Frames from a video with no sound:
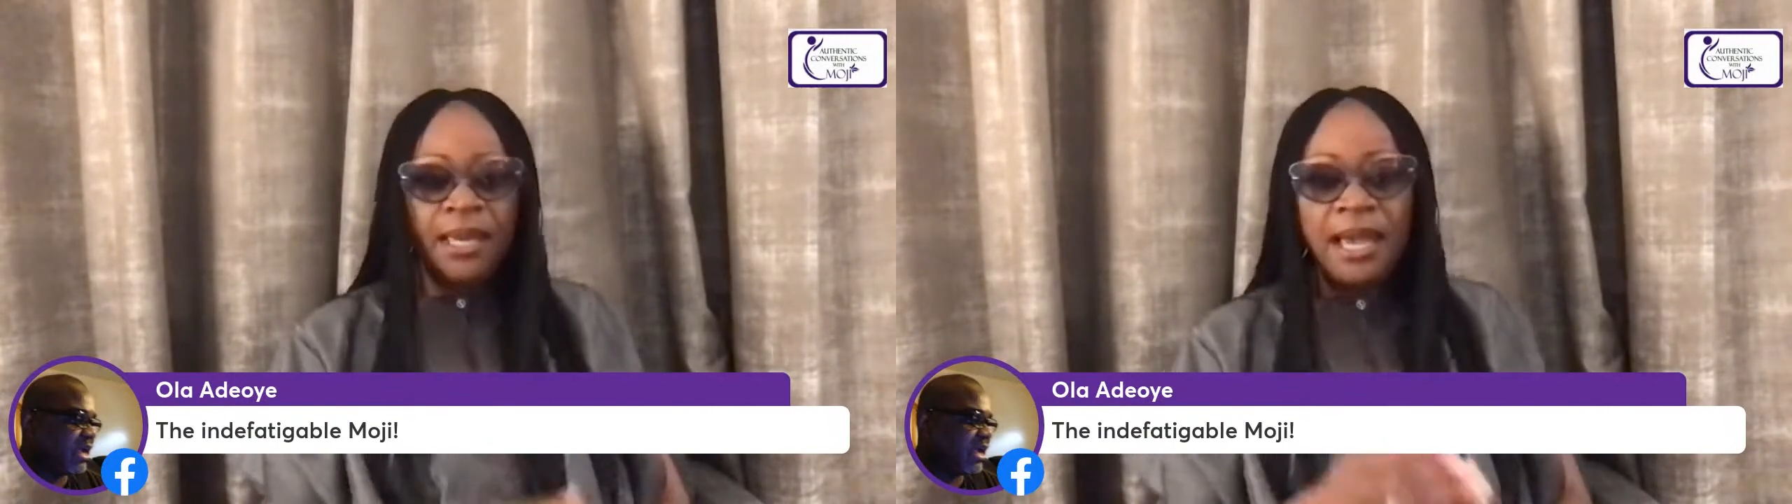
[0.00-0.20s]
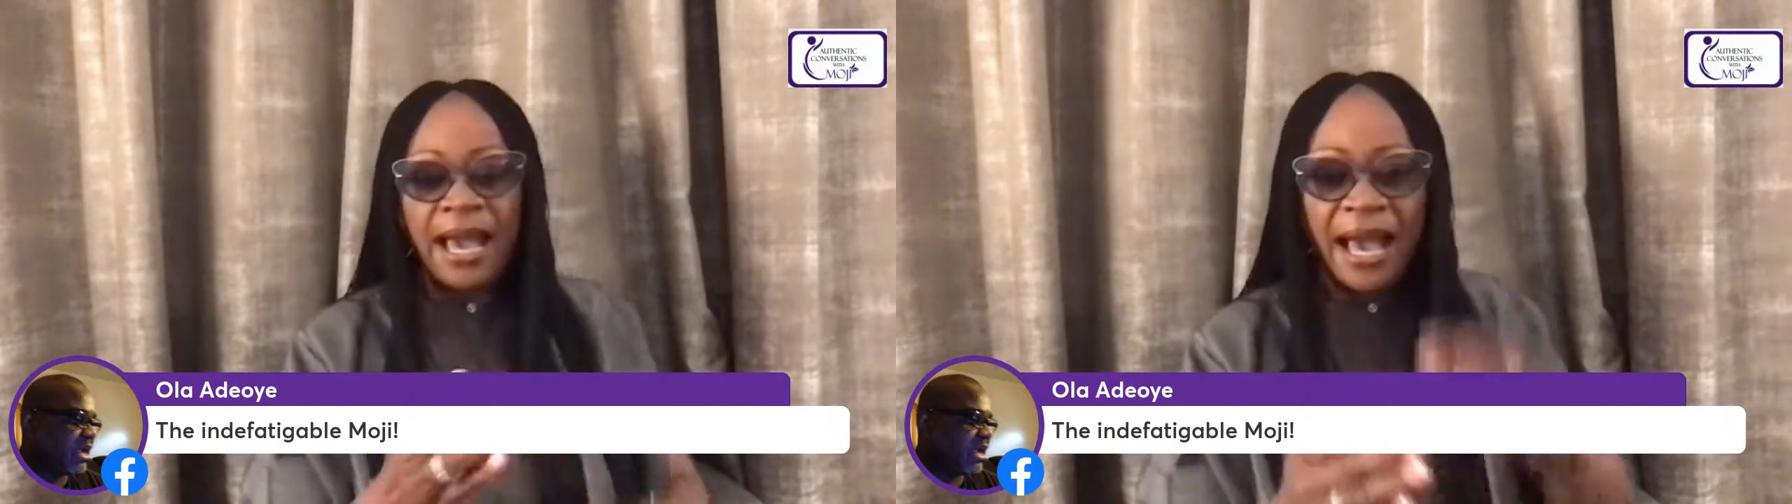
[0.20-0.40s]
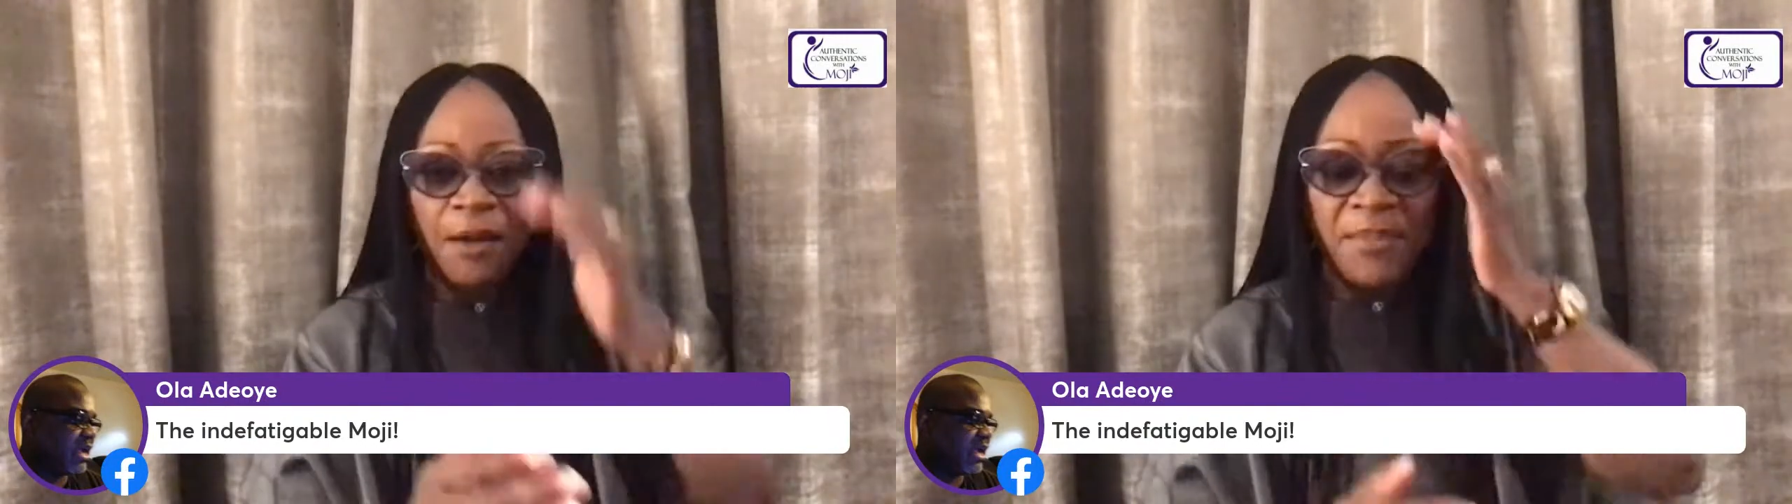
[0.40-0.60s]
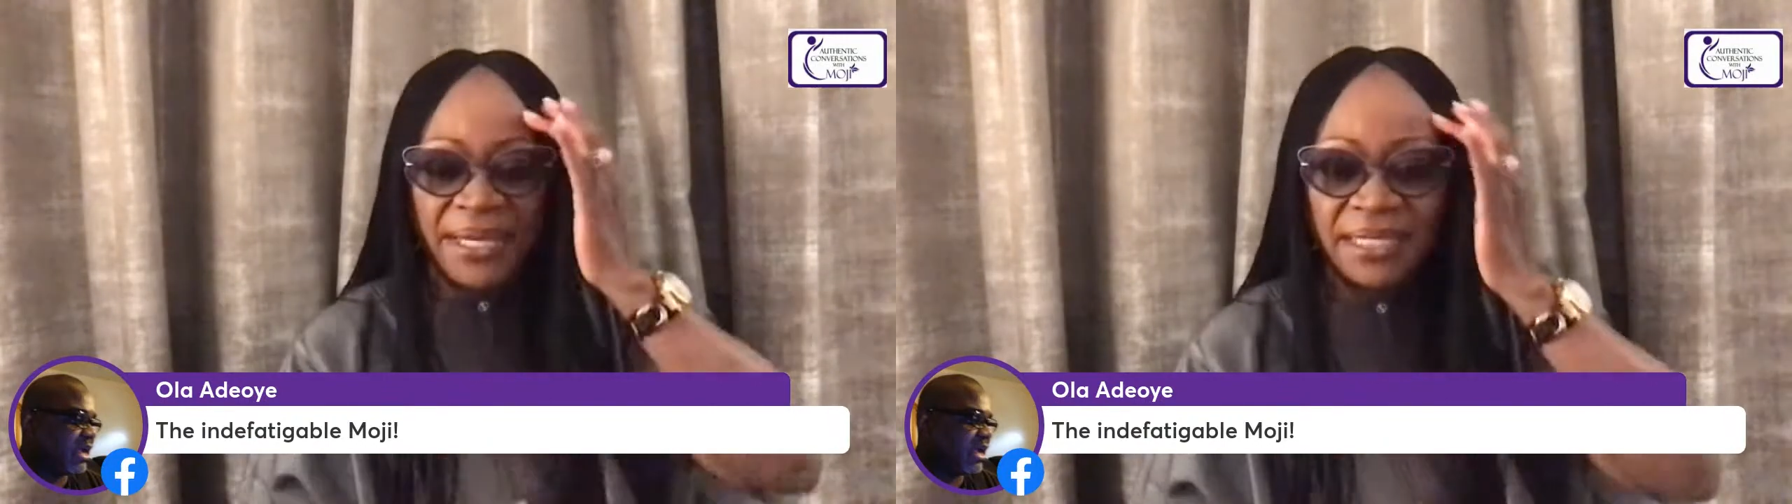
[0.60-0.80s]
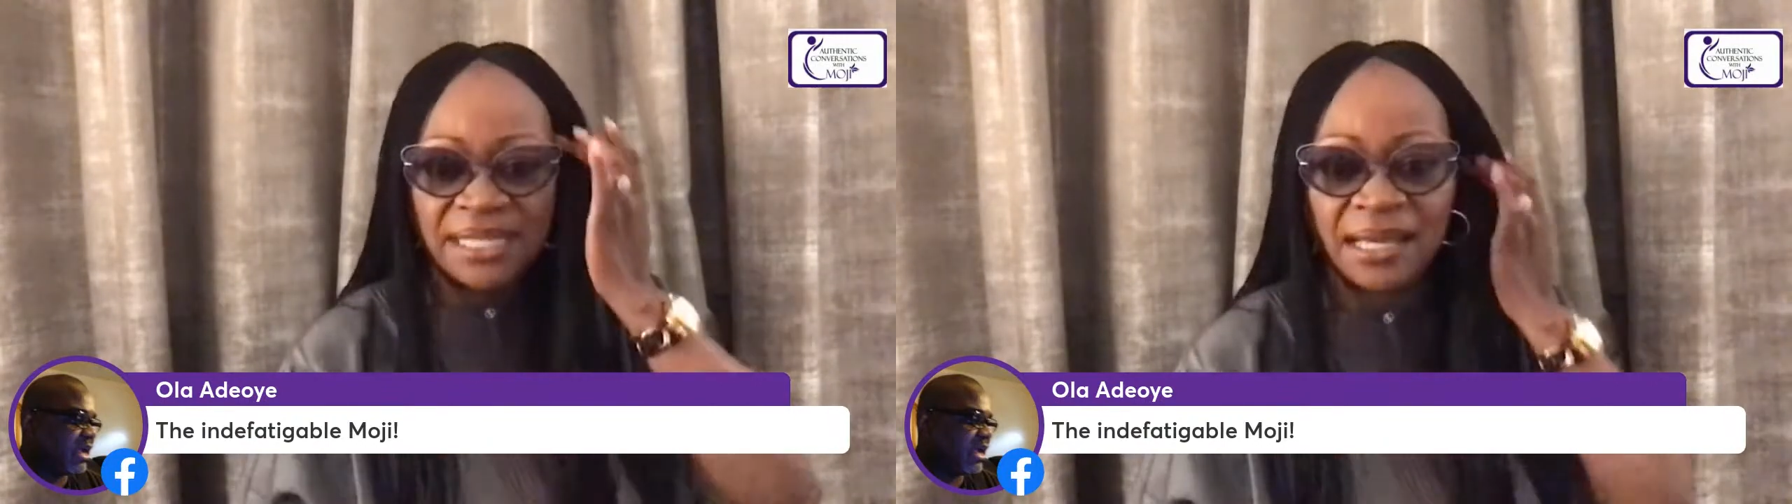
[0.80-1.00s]
How
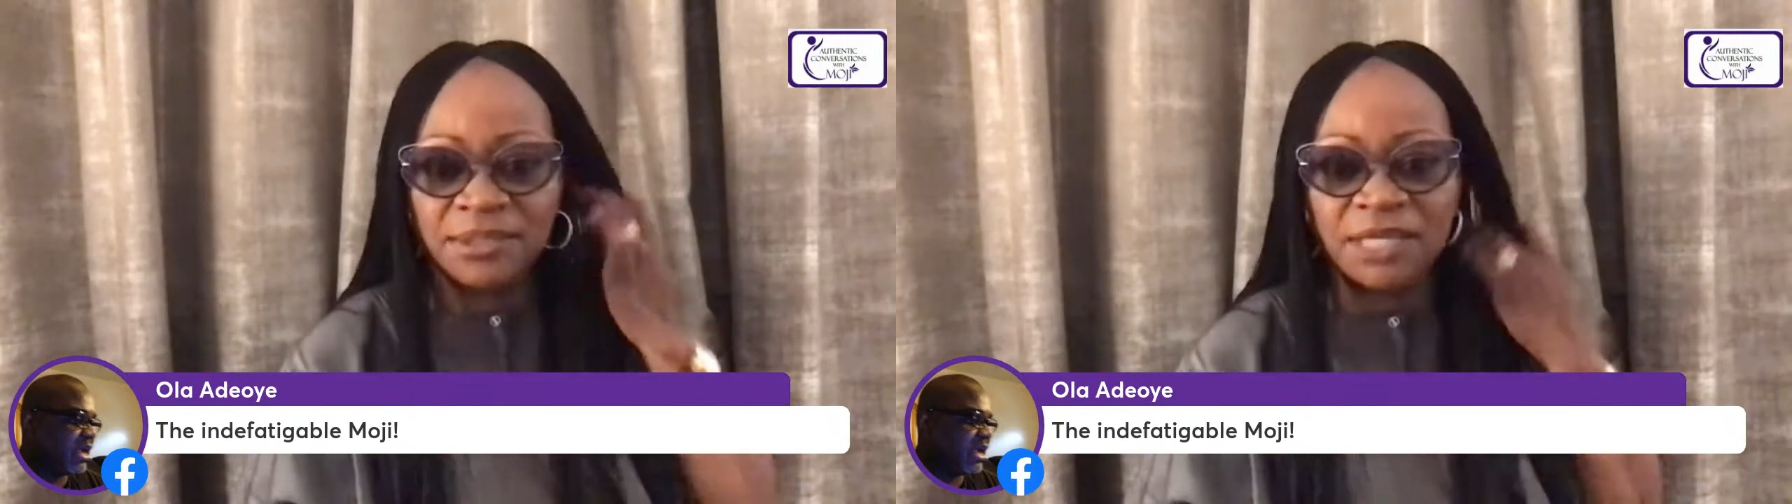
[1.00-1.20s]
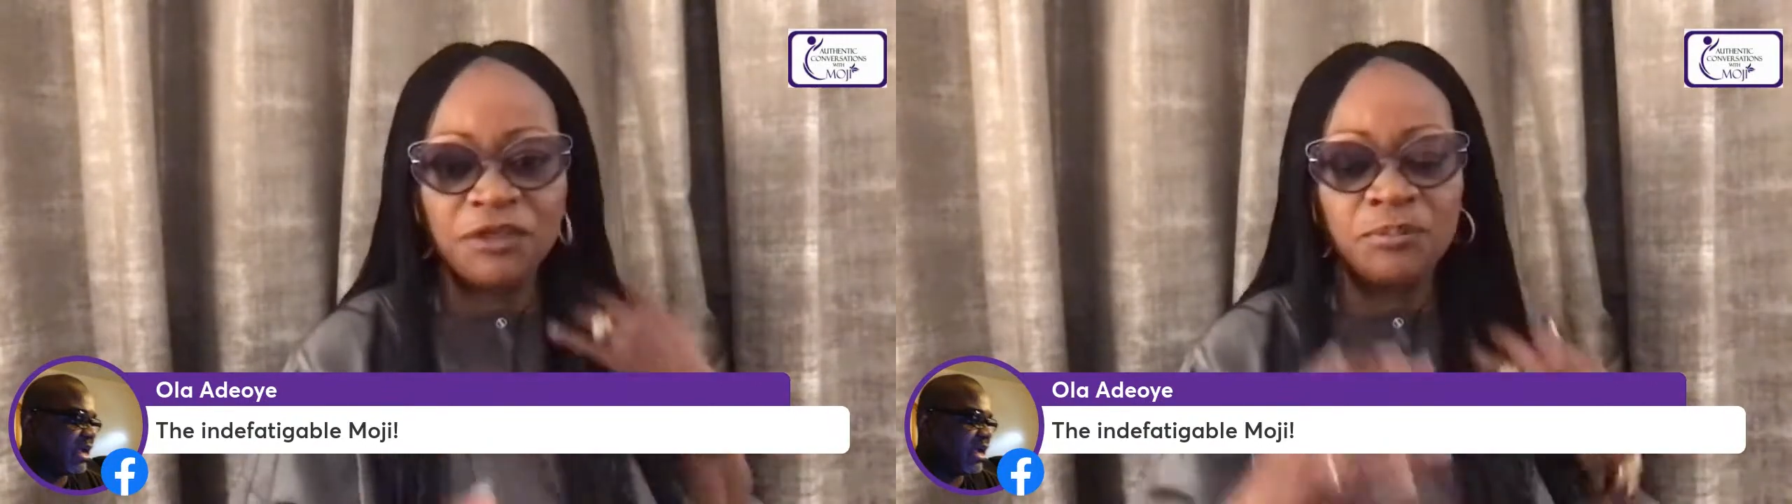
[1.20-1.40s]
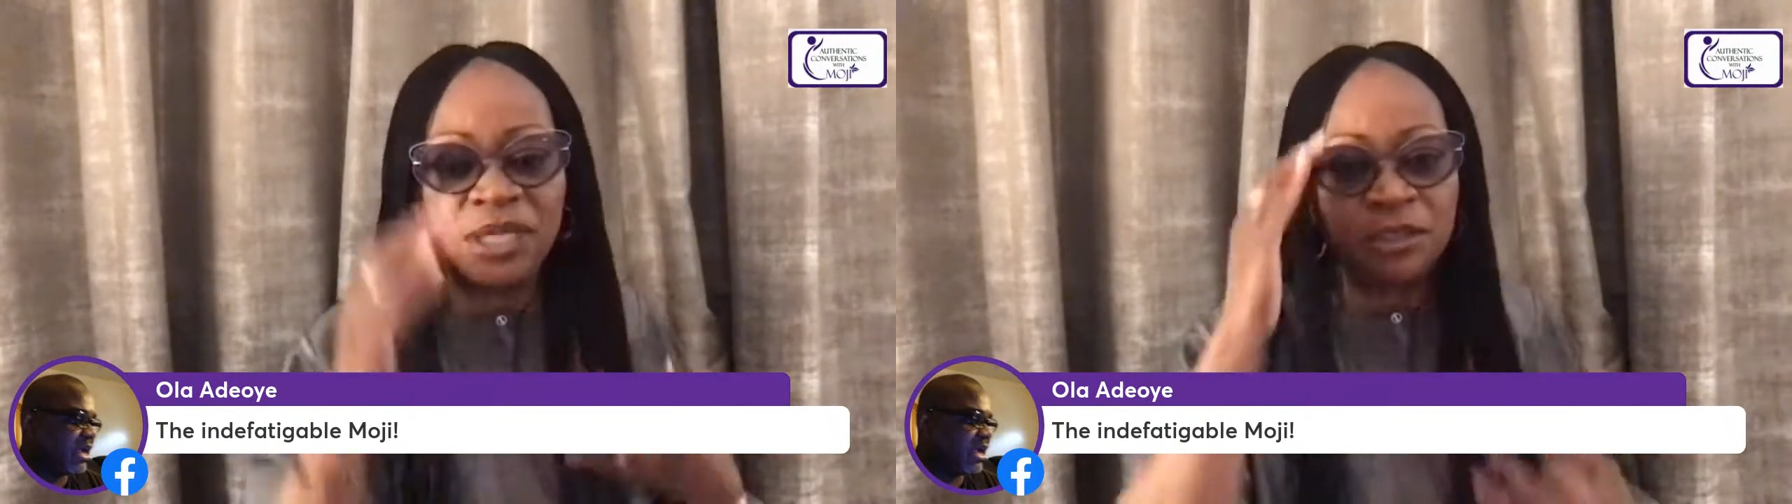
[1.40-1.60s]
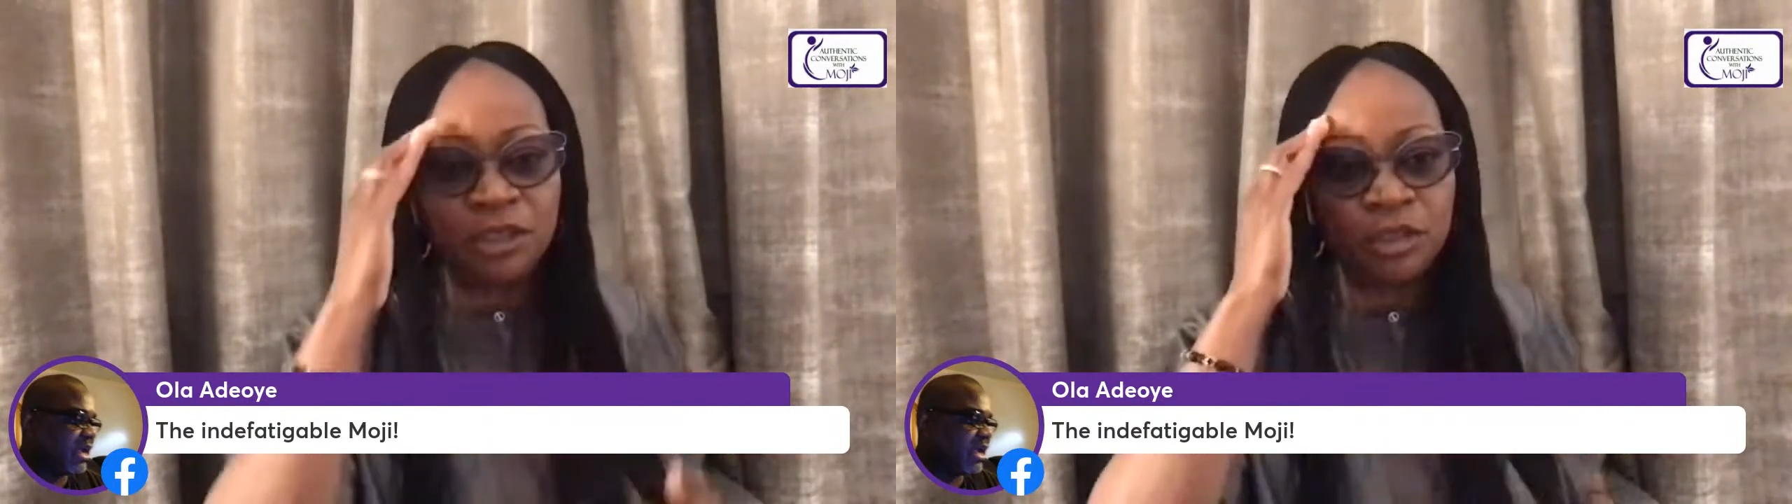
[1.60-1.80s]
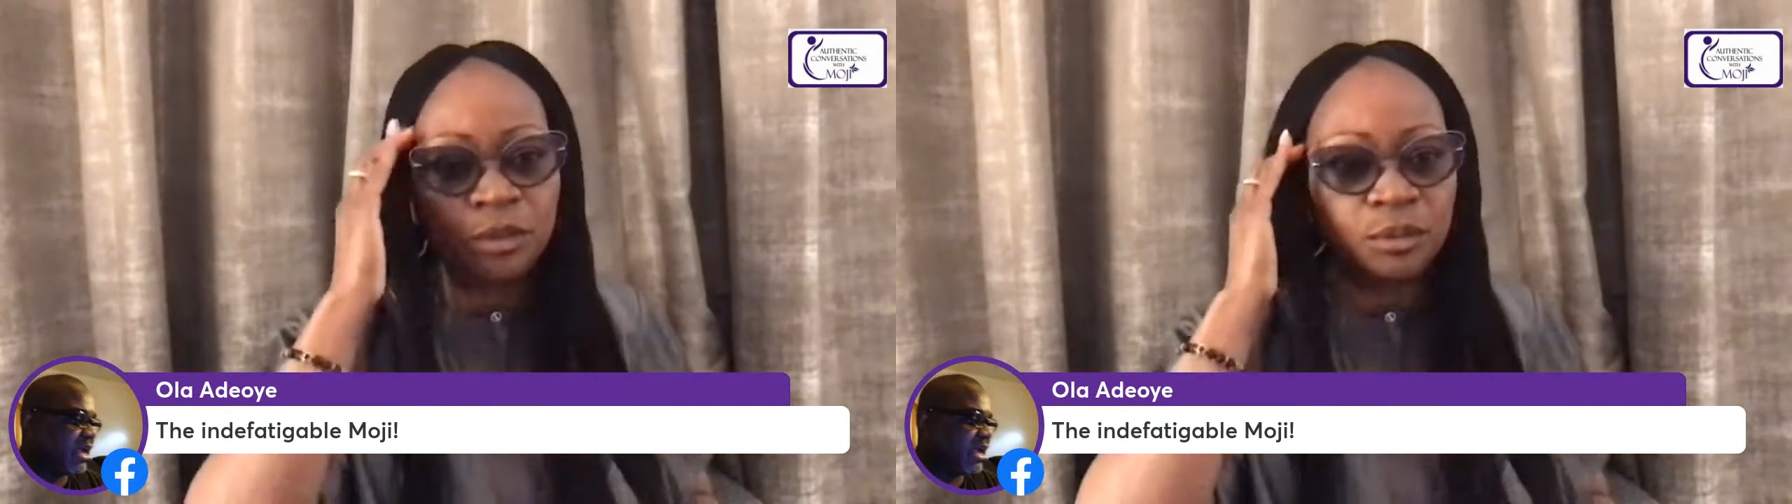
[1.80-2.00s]
many times have you been
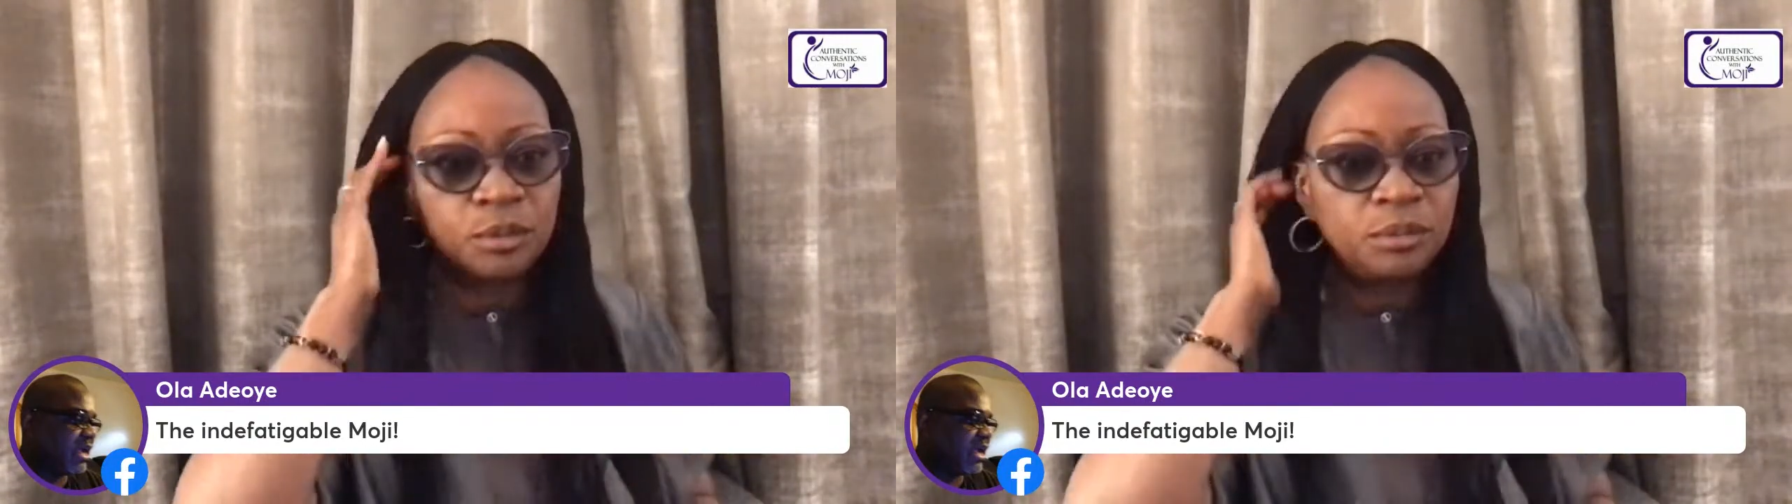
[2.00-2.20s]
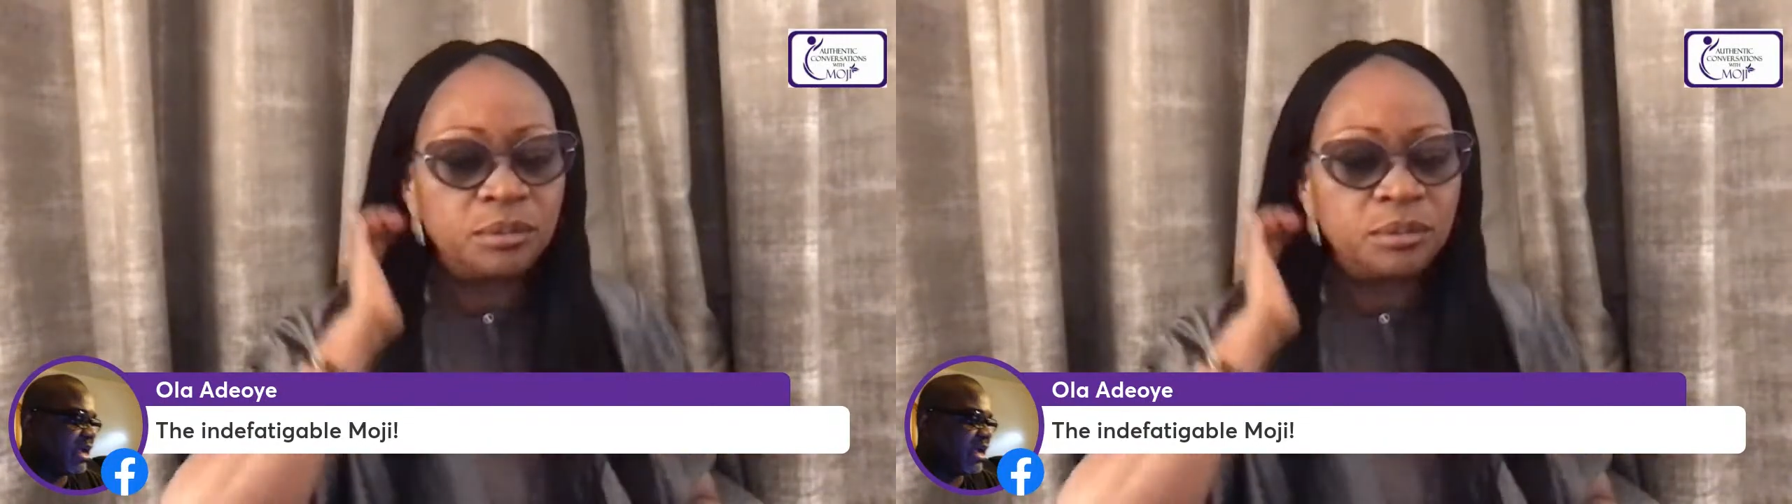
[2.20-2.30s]
to,